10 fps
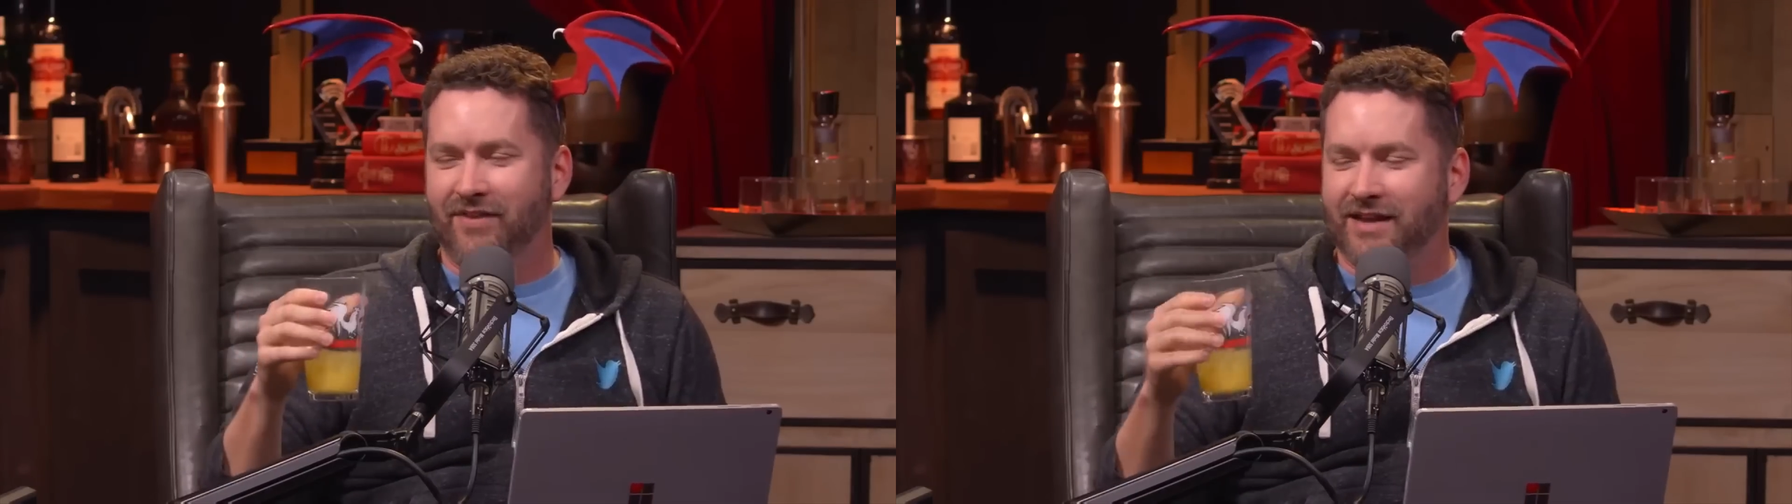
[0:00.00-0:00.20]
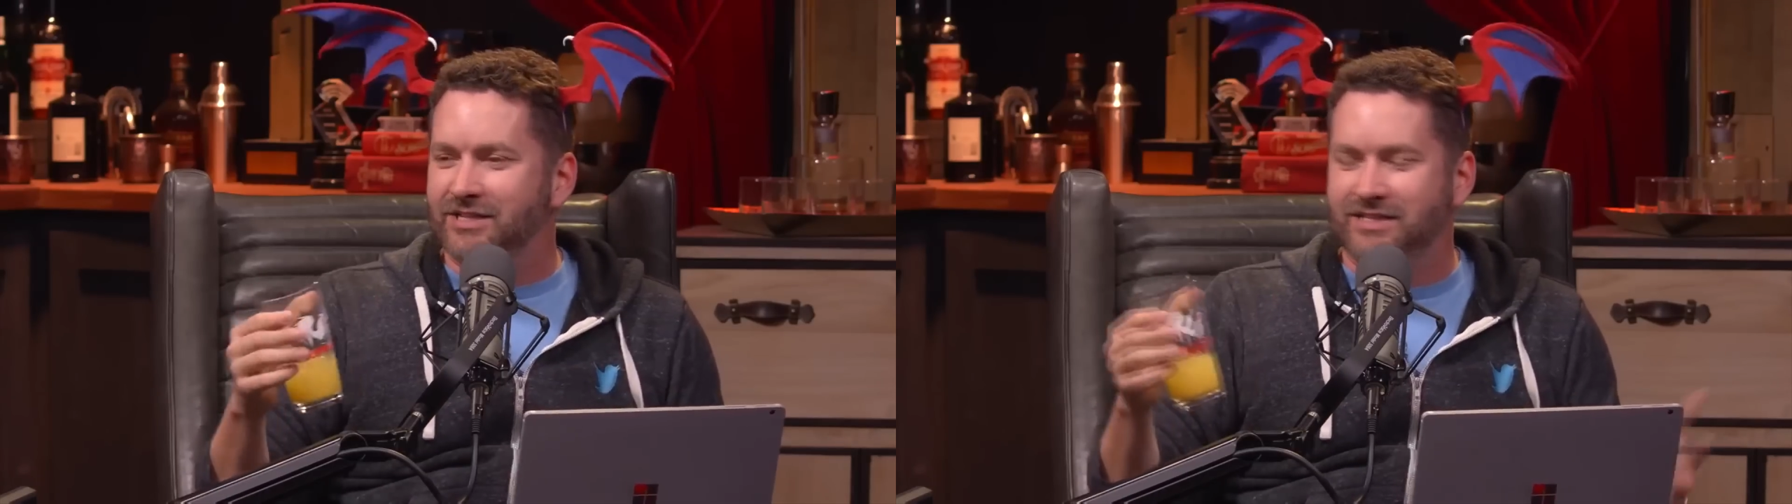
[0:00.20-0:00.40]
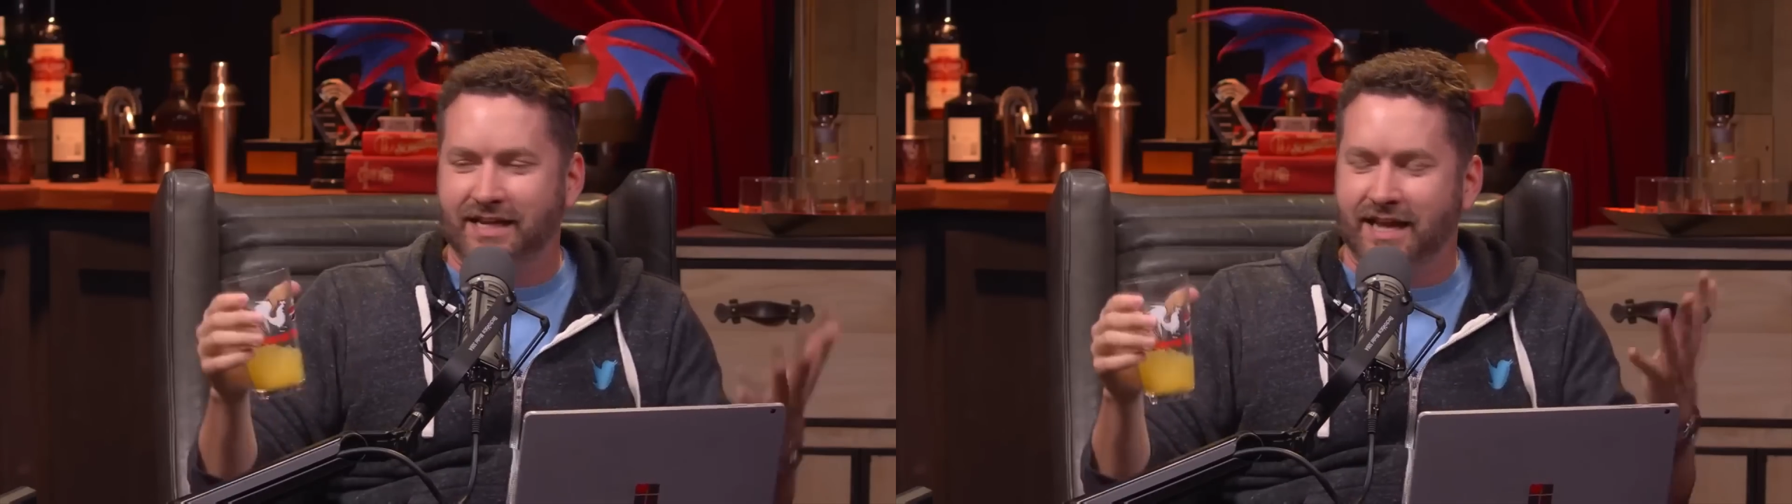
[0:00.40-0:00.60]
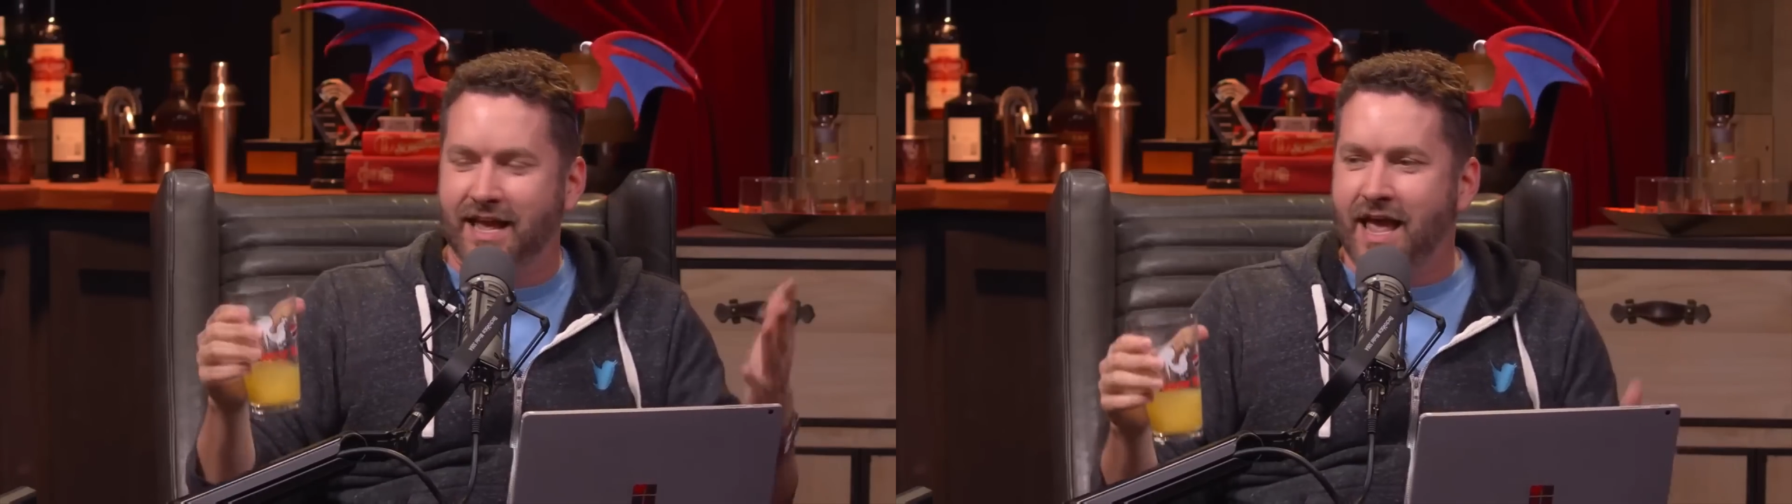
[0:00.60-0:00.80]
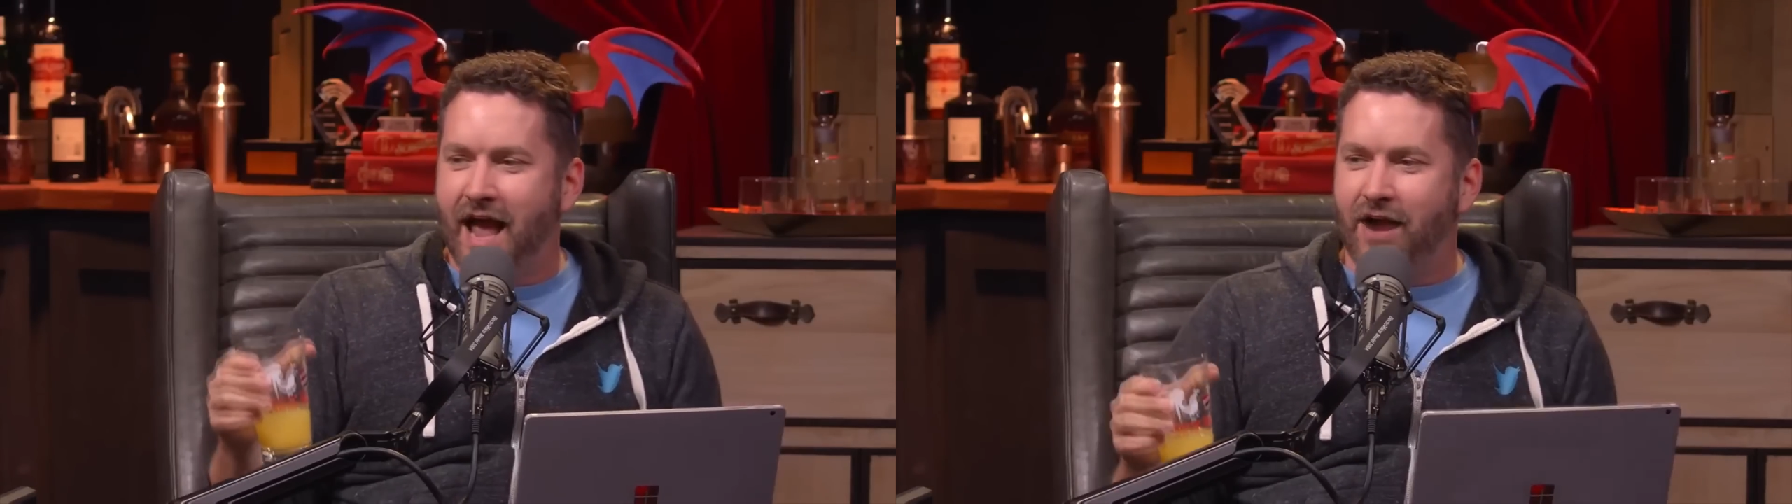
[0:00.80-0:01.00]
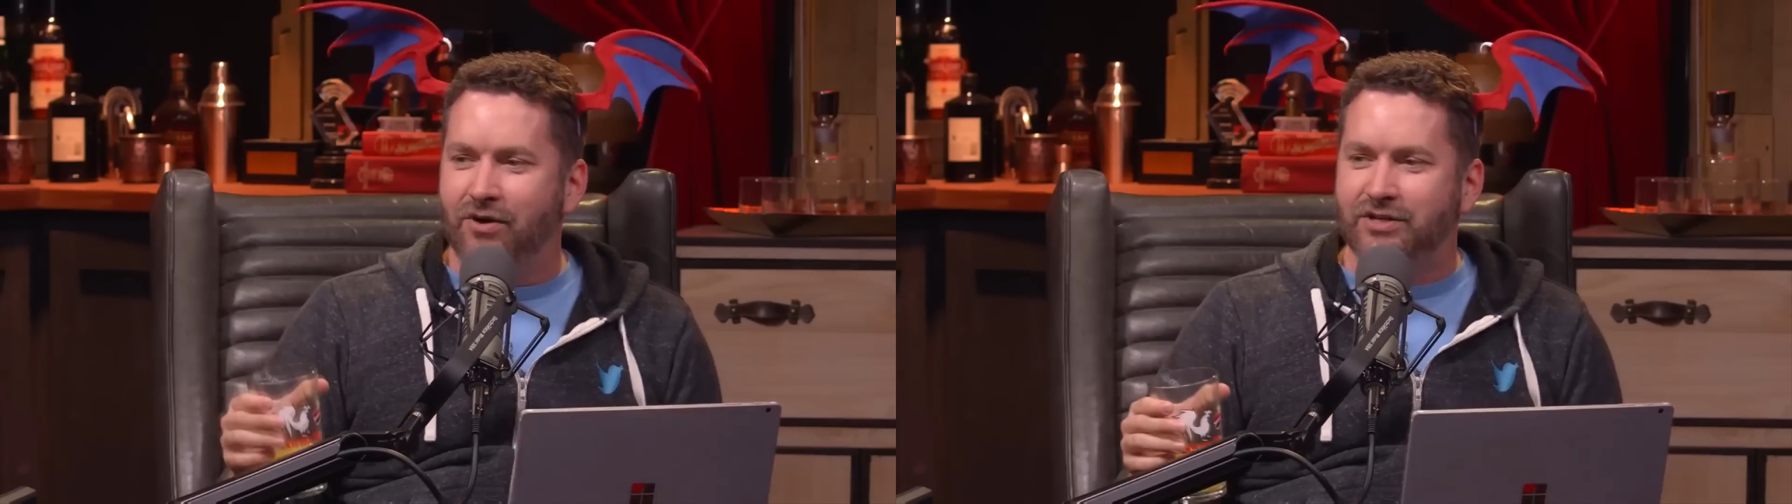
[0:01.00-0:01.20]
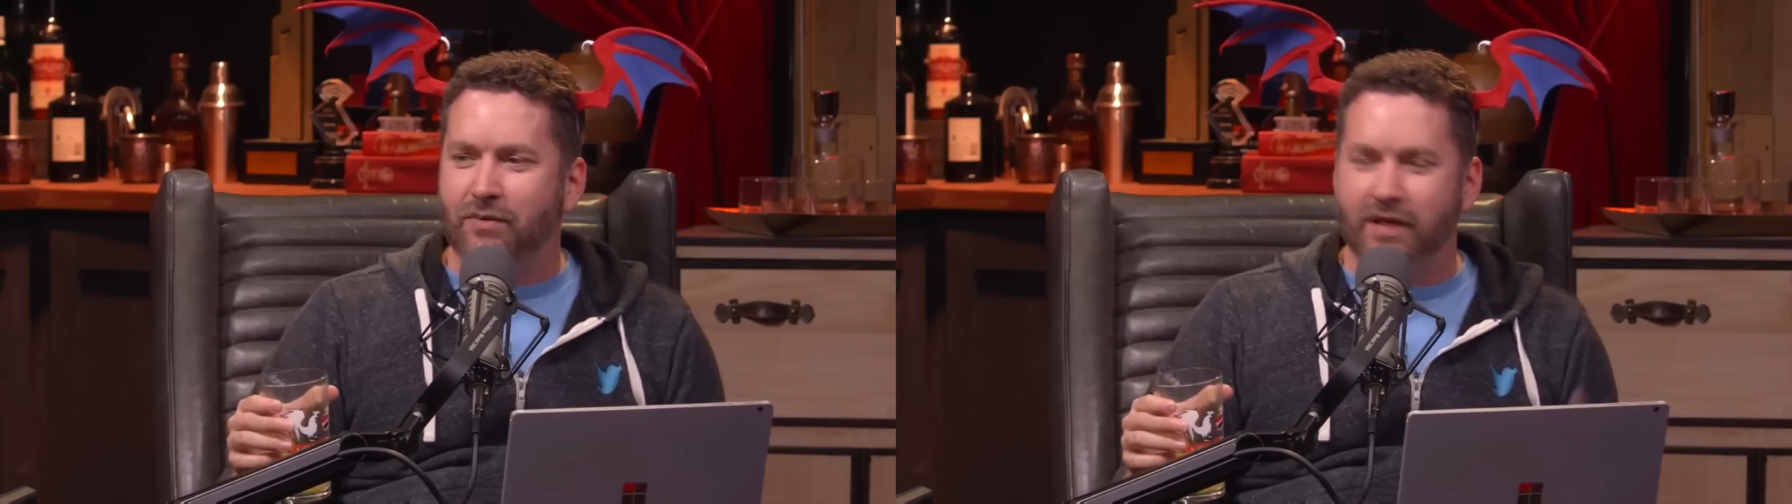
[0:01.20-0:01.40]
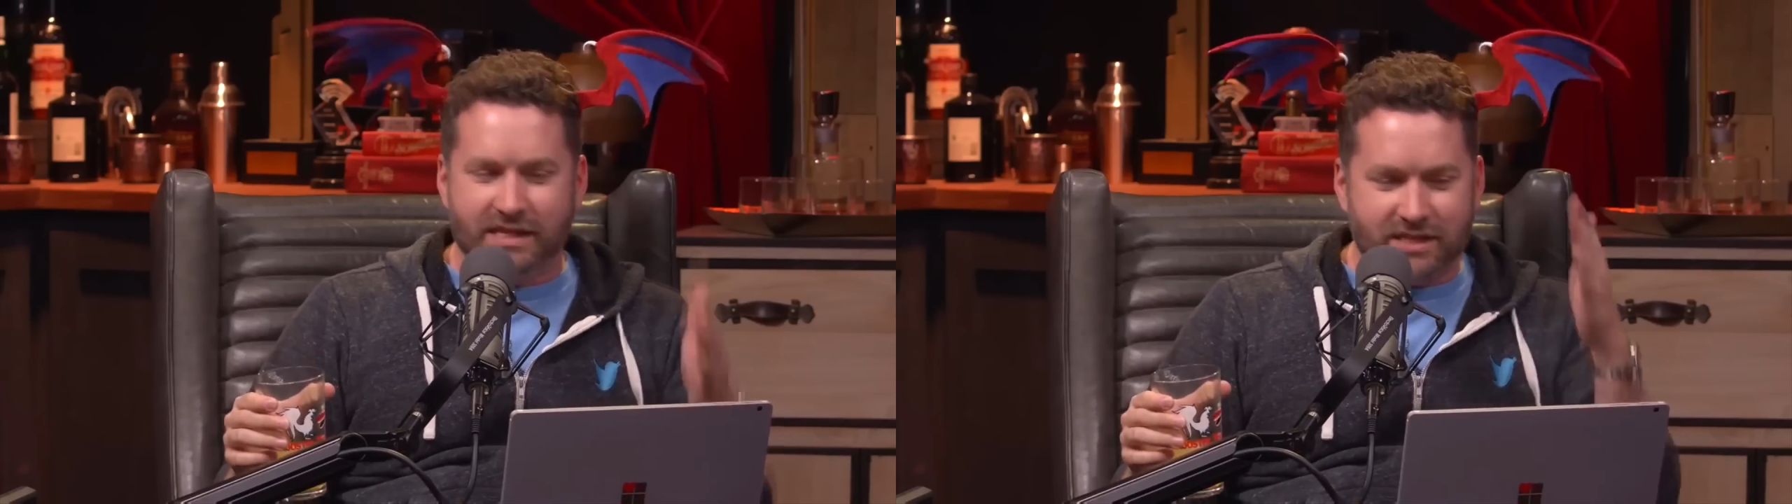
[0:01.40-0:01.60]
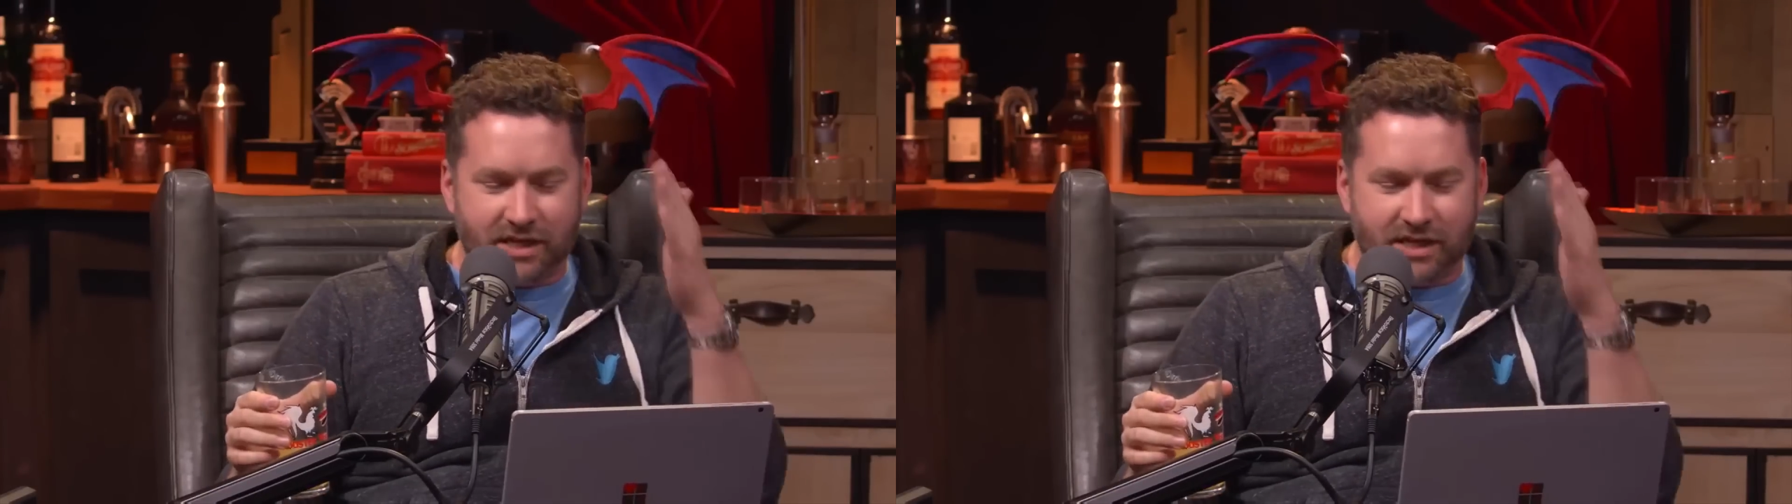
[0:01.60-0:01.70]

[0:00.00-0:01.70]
I don't understand why that's the